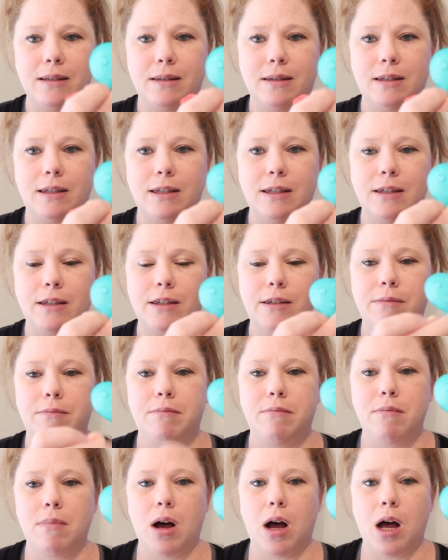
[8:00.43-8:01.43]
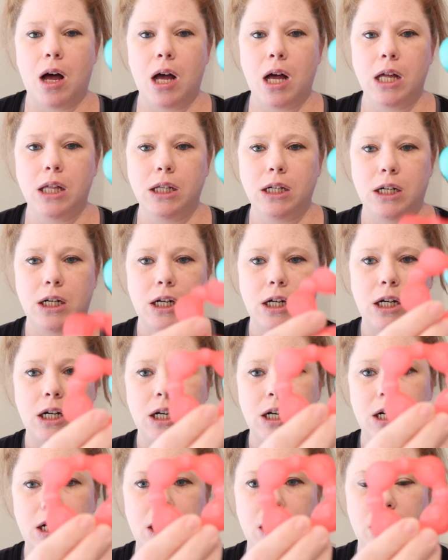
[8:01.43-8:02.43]

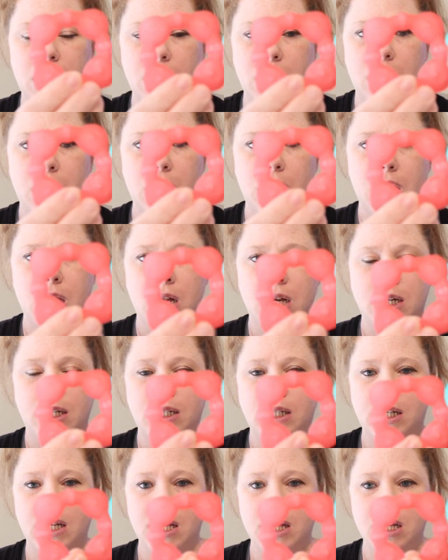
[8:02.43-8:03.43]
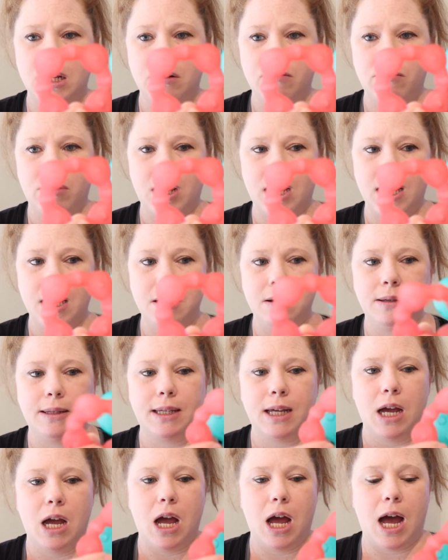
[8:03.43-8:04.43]
smaller teething
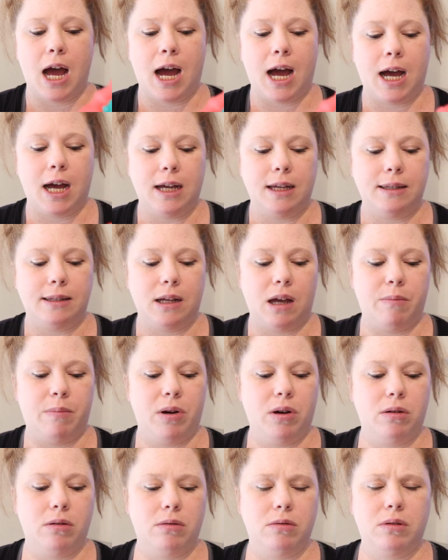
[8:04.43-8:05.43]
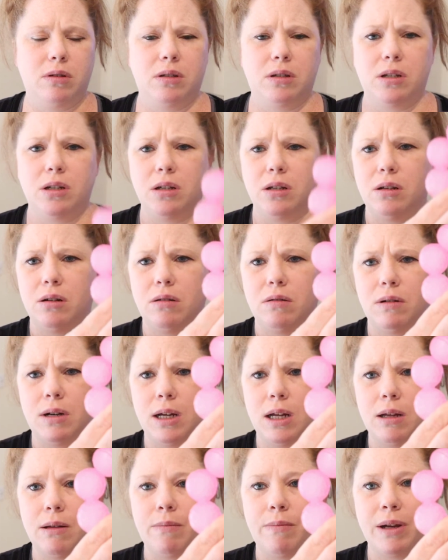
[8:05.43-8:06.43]
rings as opposed to
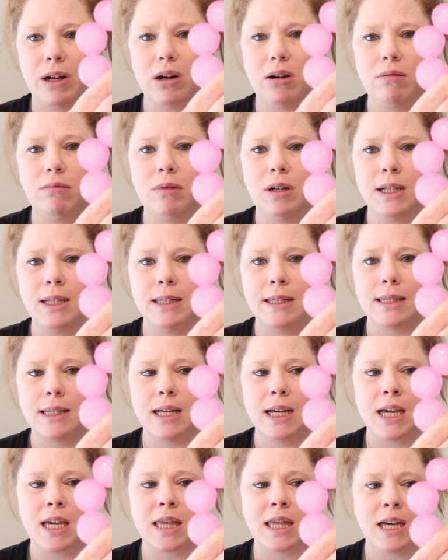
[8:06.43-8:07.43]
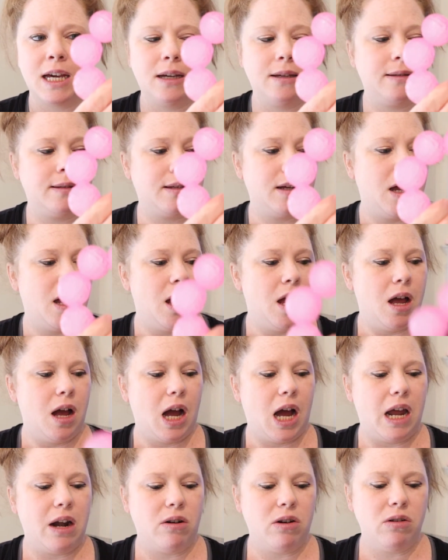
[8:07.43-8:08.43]
bigger ones like this.
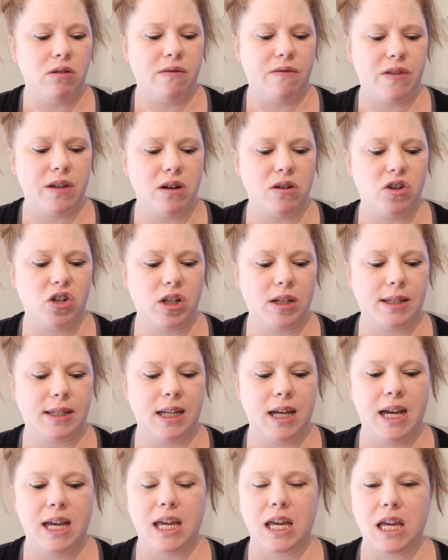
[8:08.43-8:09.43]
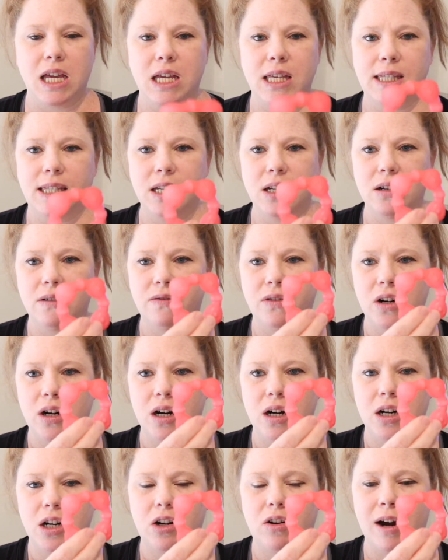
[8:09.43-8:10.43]
I don't know if they're just like easier for
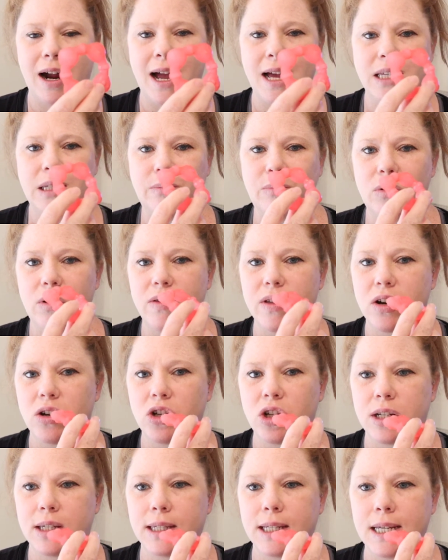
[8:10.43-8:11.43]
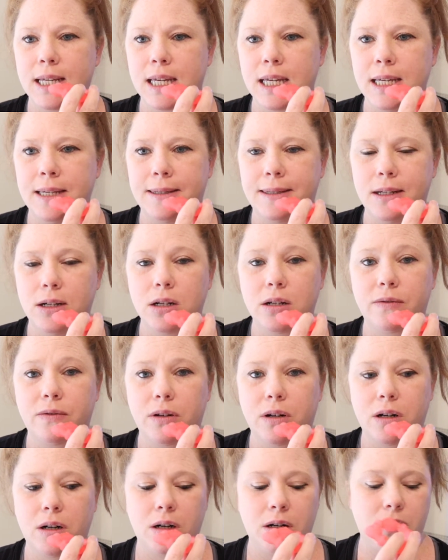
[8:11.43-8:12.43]
her to grasp, or they're just like easier for
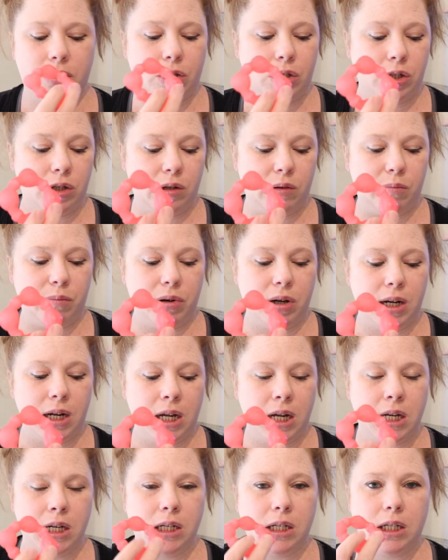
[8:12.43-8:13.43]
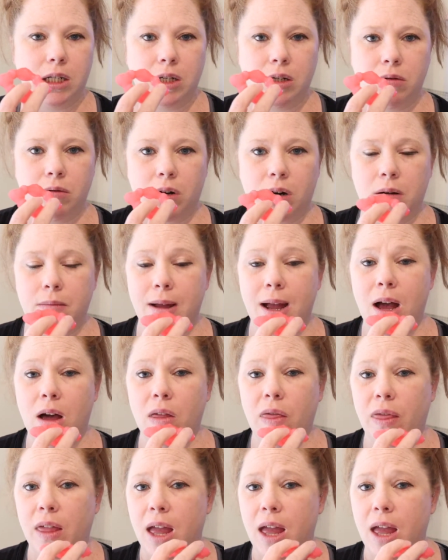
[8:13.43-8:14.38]
her to put into her mouth